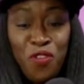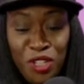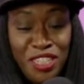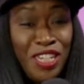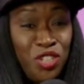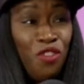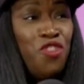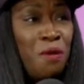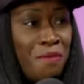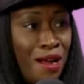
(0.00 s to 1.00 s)
footage of
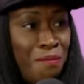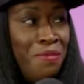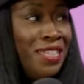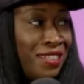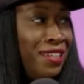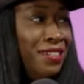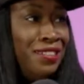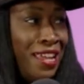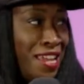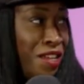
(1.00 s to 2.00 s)
your mum basically
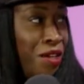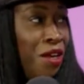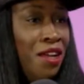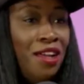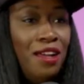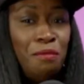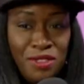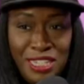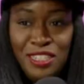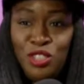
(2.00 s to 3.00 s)
saying, "This